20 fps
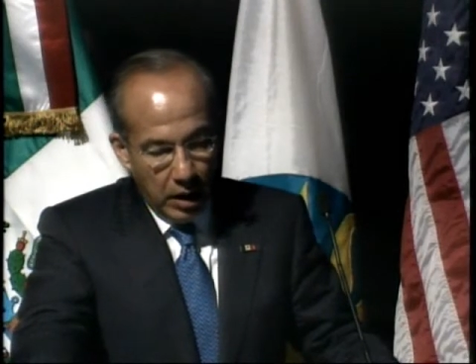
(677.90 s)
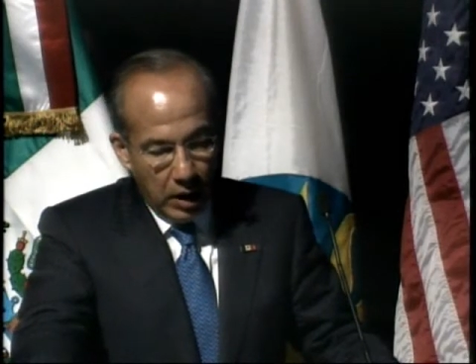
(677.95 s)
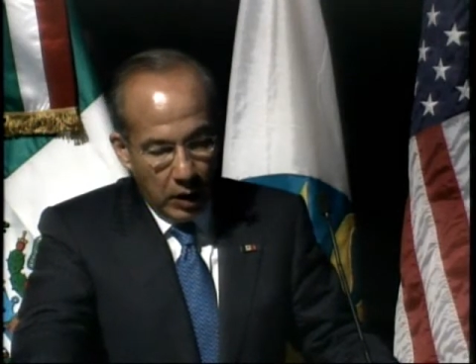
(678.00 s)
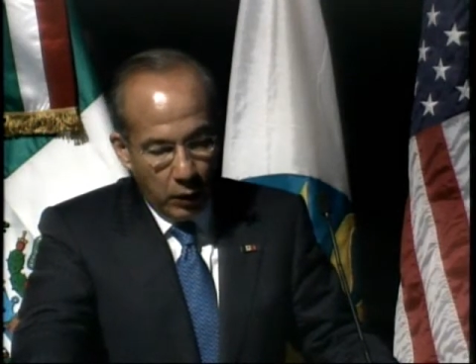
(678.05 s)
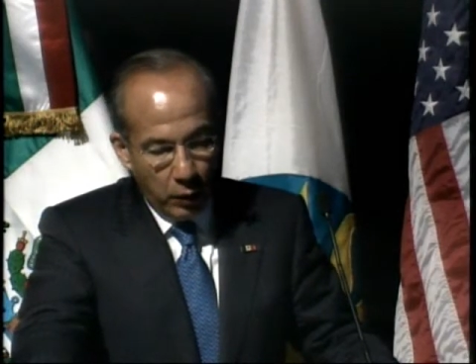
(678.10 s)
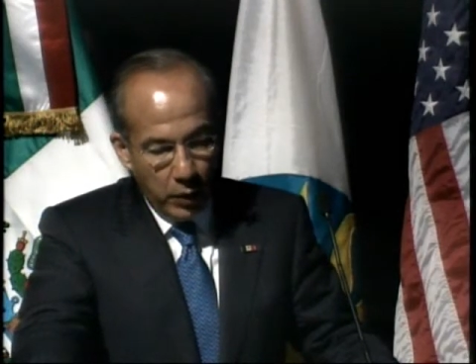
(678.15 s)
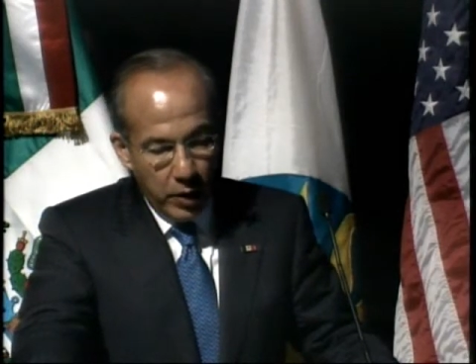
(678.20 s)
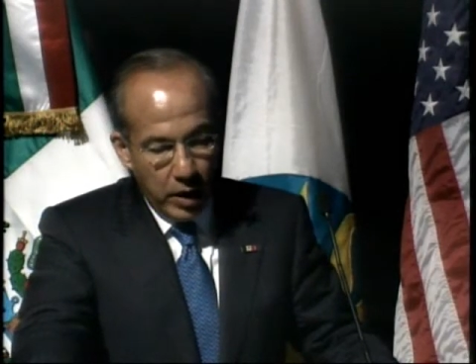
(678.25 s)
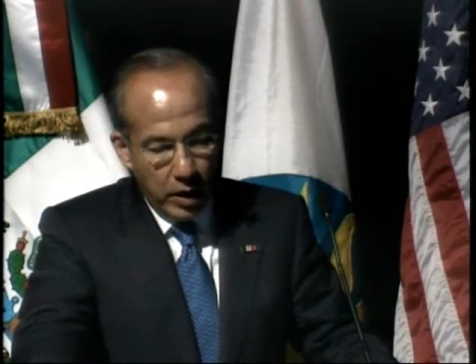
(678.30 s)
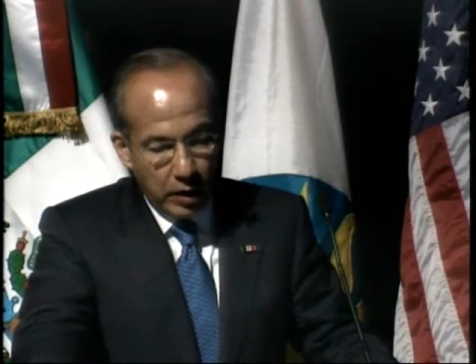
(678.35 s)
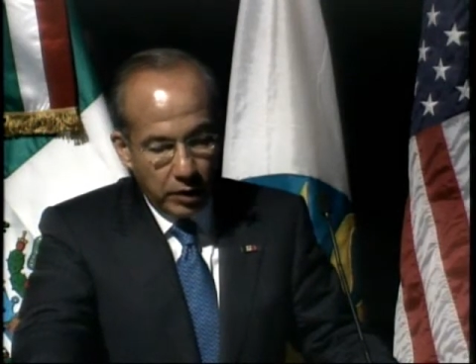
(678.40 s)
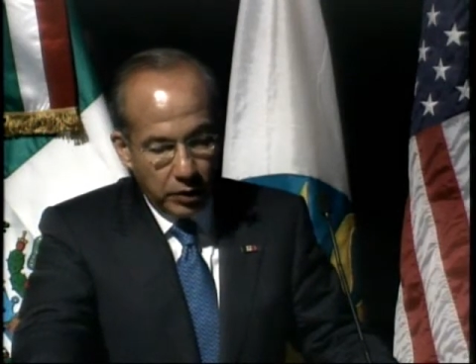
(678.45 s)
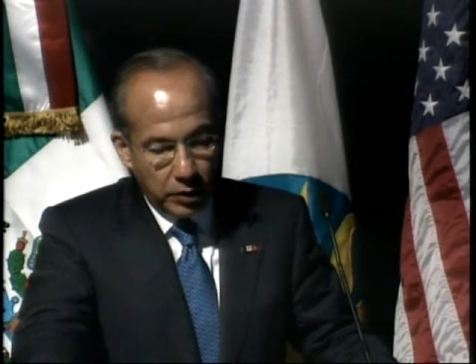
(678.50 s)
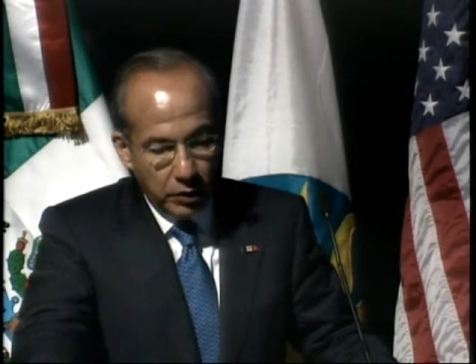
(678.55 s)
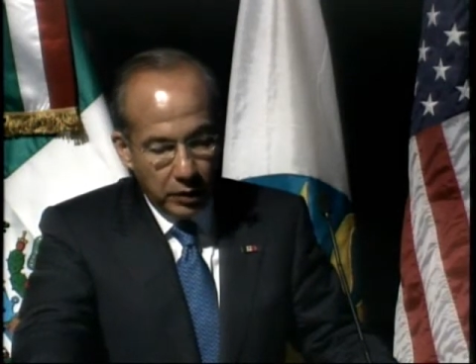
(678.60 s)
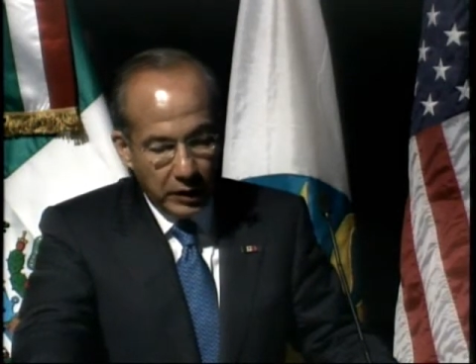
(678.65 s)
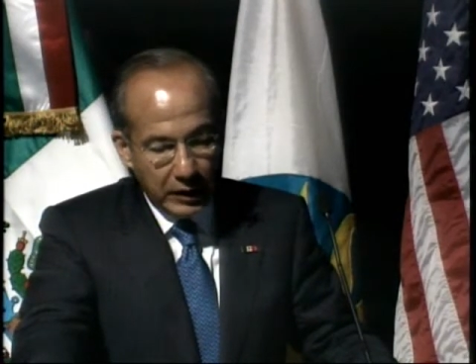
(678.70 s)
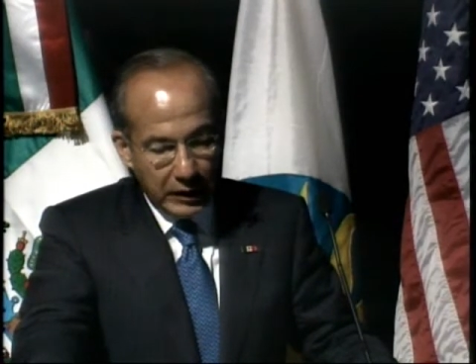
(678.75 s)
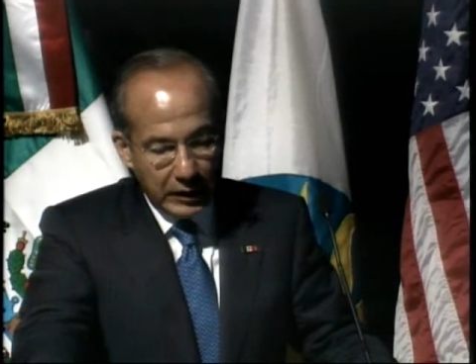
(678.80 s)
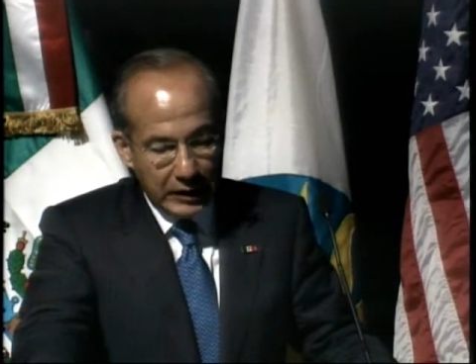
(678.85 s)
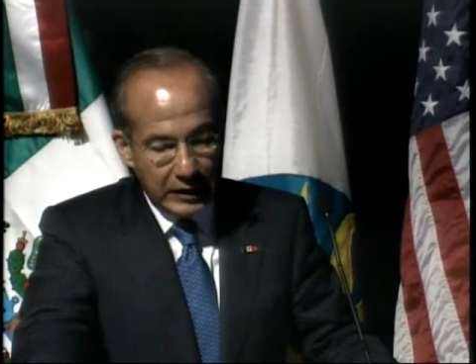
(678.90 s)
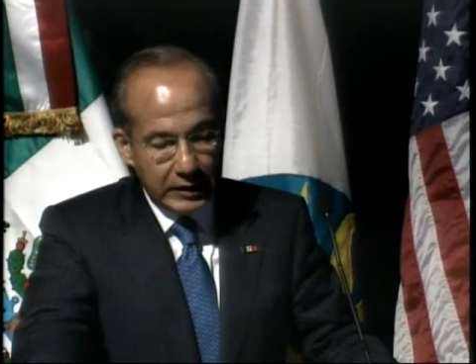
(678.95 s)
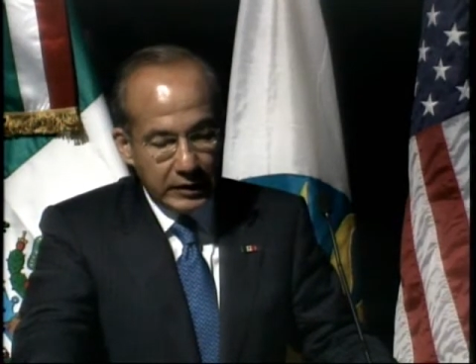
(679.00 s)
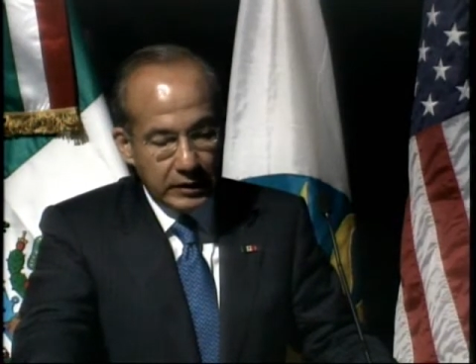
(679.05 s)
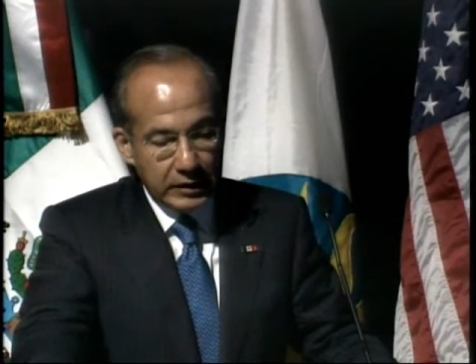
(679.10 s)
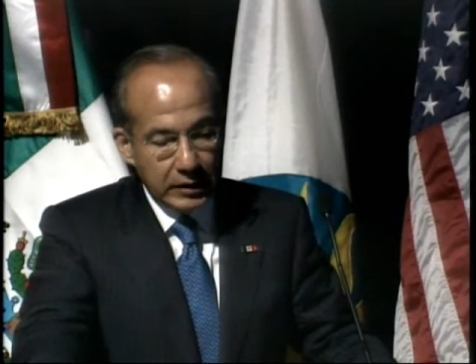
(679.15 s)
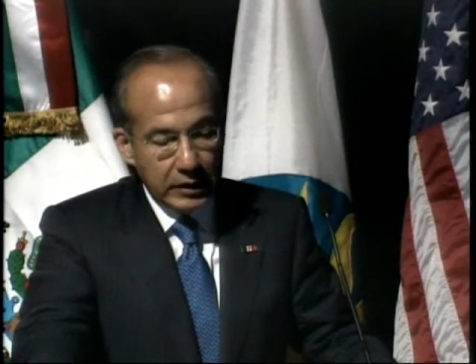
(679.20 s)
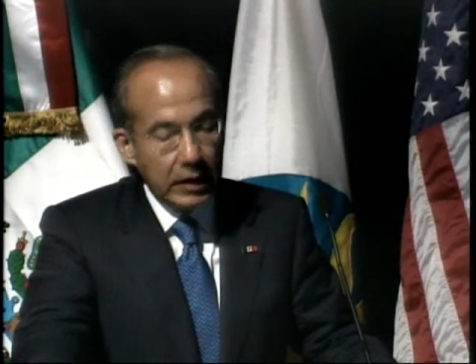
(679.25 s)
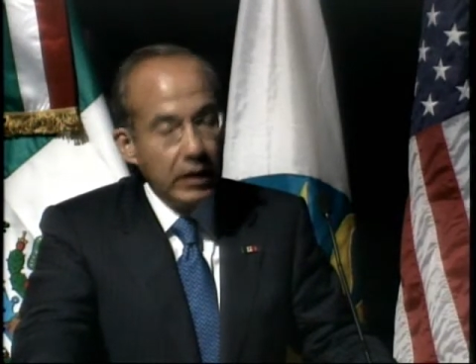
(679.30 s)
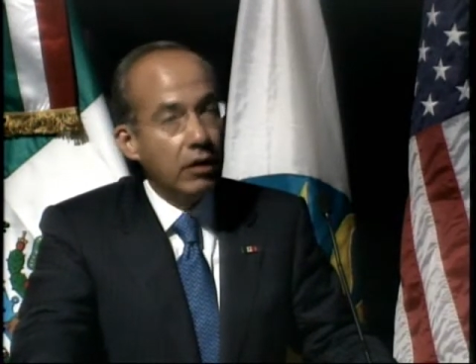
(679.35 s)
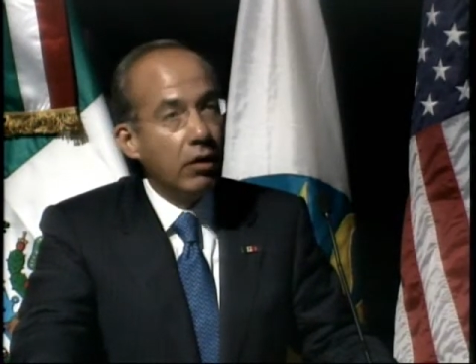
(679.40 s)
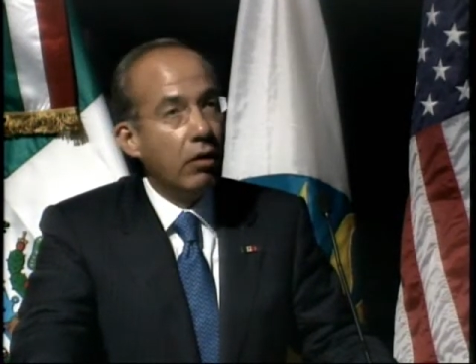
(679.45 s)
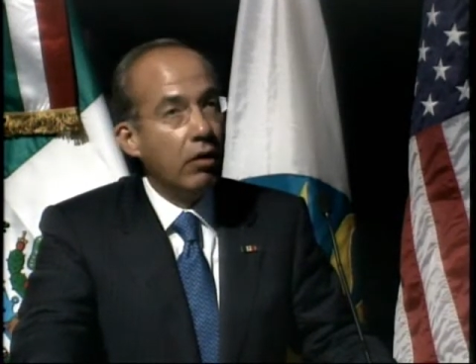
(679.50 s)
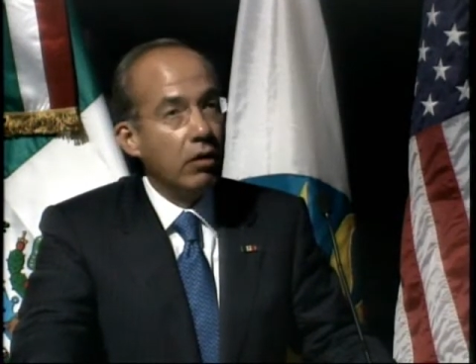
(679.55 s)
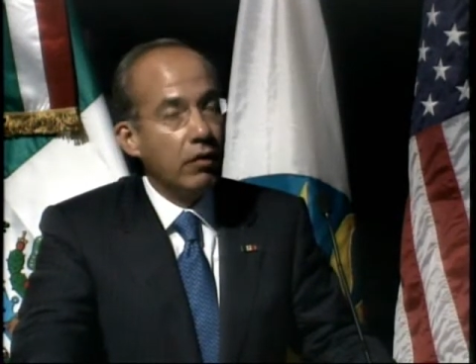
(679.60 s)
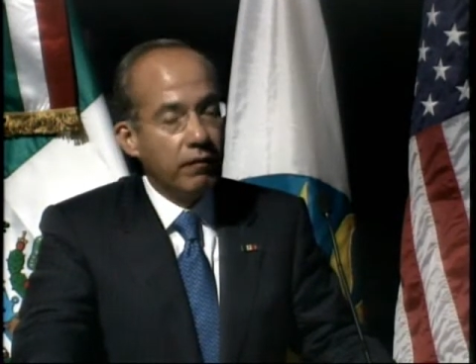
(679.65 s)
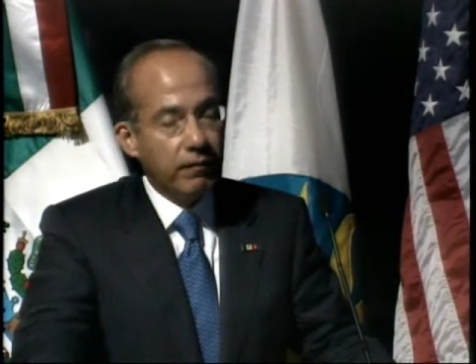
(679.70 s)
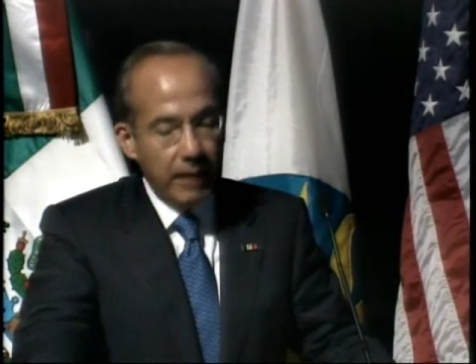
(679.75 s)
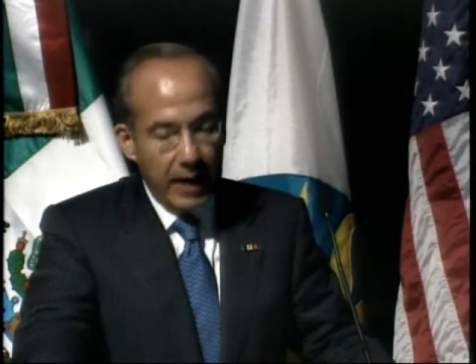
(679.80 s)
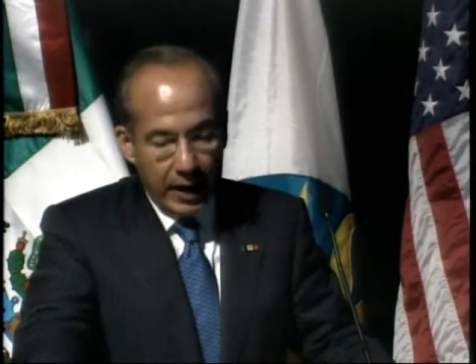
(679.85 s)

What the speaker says: And we are doing this in all of